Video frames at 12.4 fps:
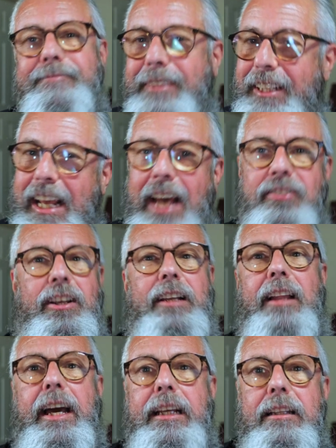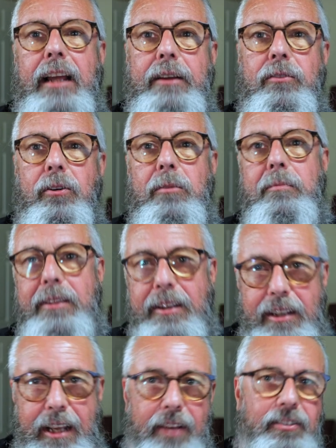Yes, I like Lightroom.
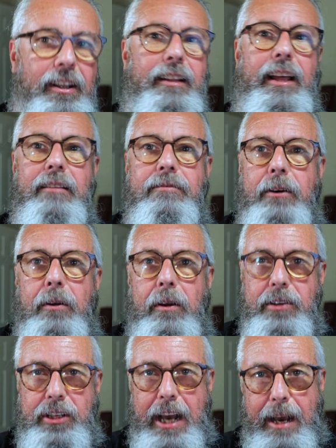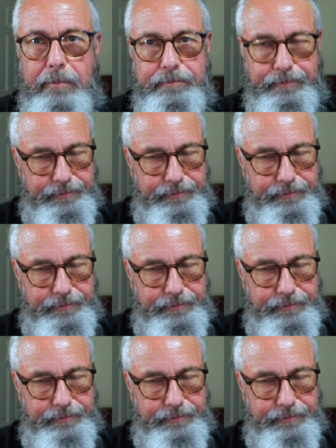Yes, I like Photoshop.